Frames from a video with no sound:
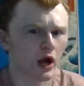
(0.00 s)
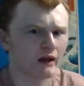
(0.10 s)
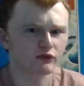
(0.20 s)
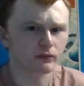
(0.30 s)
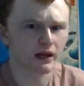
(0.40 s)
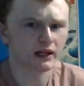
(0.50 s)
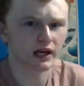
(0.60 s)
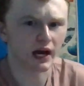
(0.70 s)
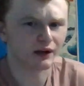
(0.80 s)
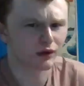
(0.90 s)
after
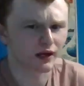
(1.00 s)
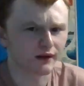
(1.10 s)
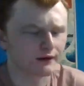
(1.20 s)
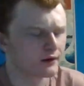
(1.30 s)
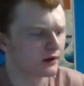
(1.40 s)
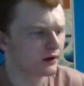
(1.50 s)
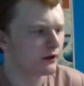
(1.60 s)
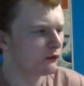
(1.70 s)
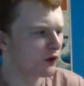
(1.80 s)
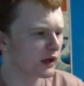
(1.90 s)
Mania, I don't care.
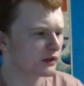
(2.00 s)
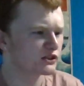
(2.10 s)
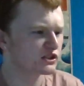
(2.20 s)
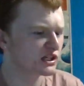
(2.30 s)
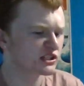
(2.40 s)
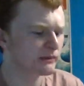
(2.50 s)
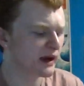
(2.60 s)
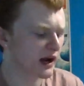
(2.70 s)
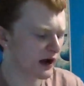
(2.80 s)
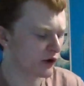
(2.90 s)
Looking
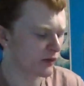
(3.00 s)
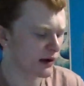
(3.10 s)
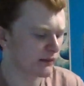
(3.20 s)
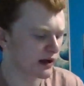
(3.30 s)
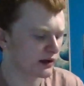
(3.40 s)
60-minute Iron Man